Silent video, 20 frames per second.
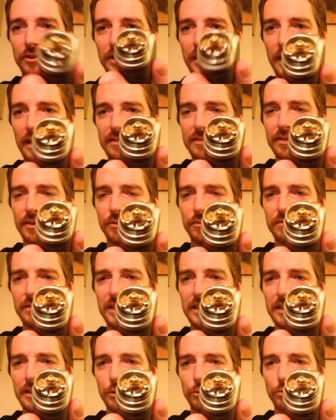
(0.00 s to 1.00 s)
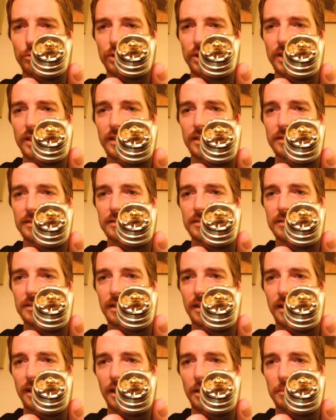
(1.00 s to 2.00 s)
the SOV over this.
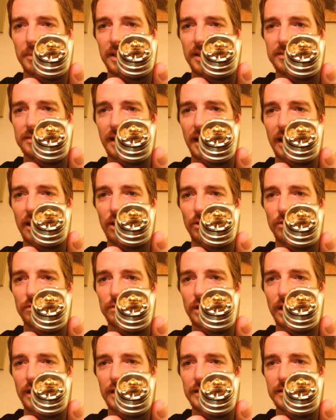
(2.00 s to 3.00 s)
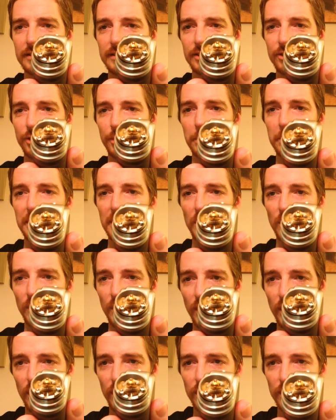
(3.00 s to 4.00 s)
It is a hell of a lot easier to build
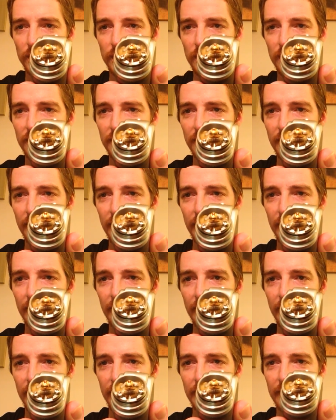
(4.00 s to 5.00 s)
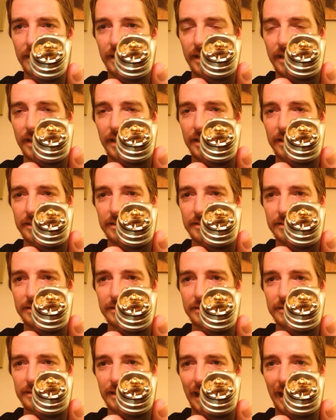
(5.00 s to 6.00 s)
on, and it
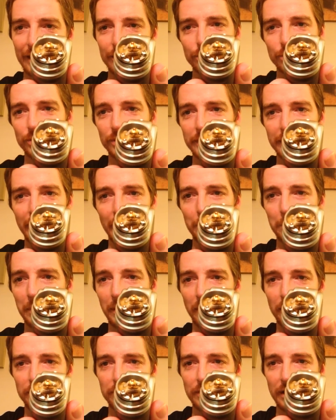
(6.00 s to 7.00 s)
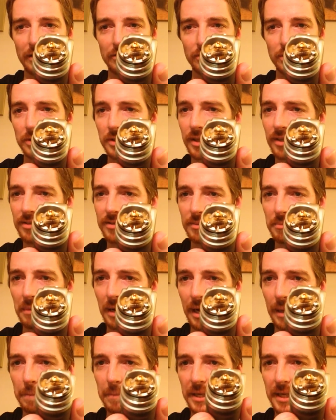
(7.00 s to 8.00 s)
is actually got better flavor than this, in
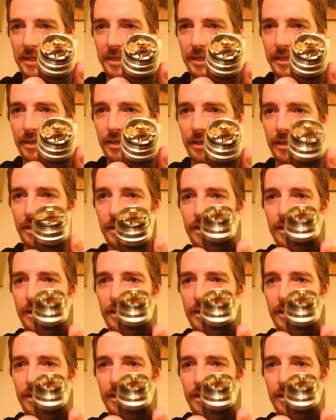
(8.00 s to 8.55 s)
my opinion.